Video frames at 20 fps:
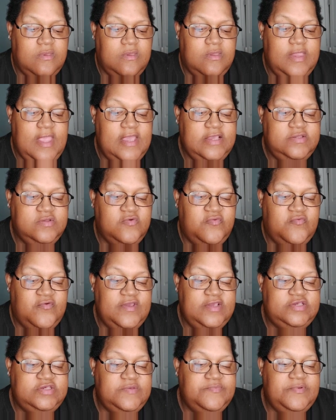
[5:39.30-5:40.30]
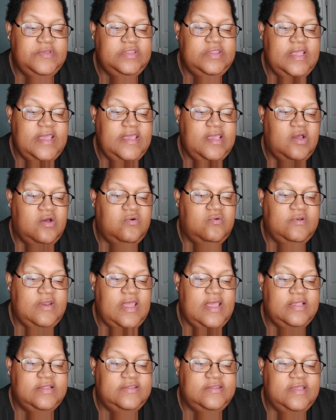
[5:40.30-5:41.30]
National Free Shipping Day
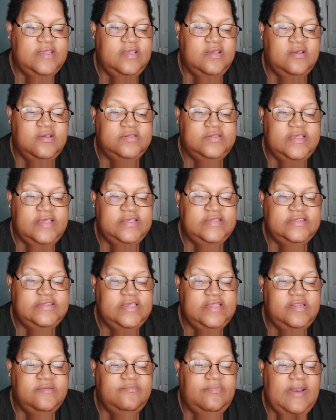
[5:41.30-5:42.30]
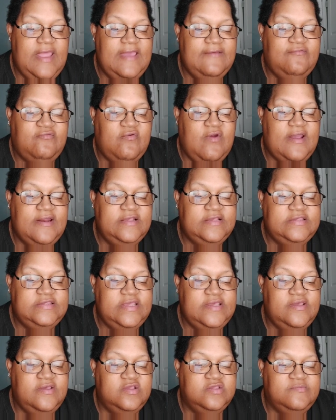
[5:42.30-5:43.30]
online sales exceeded Black Friday
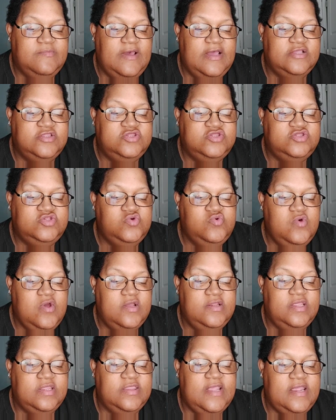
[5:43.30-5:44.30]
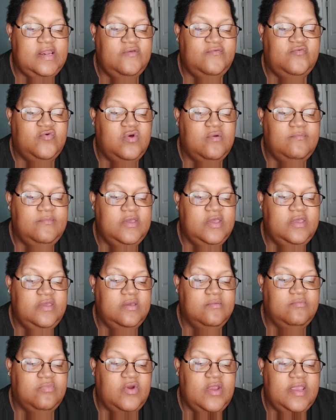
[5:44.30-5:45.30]
sales by $294
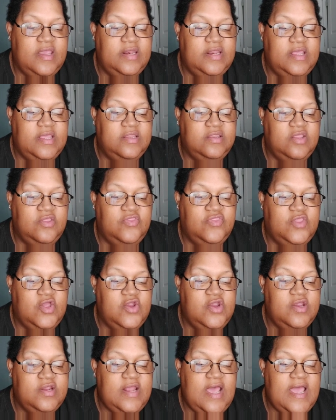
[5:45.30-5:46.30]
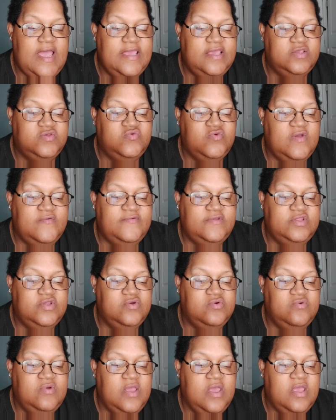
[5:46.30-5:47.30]
million, bringing in the third highest
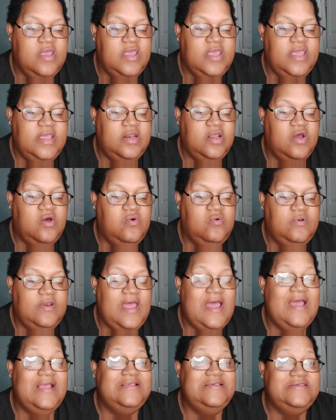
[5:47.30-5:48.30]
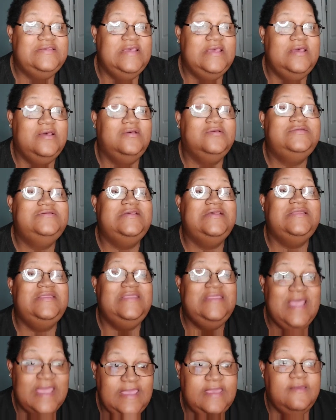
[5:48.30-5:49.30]
revenue in online sales to
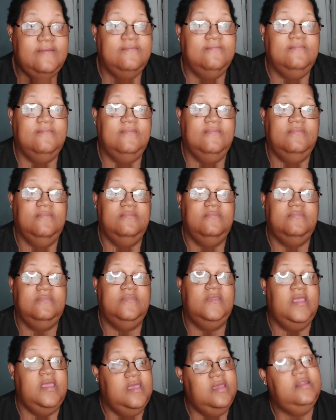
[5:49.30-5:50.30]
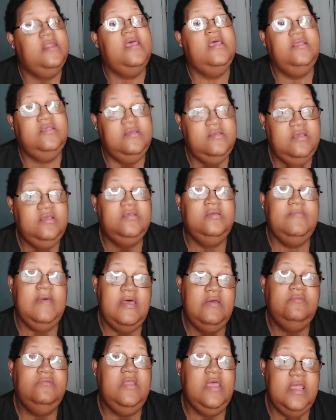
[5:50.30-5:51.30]
date. Yeah, that's
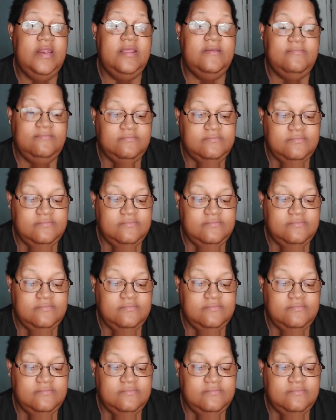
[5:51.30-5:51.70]
about done it.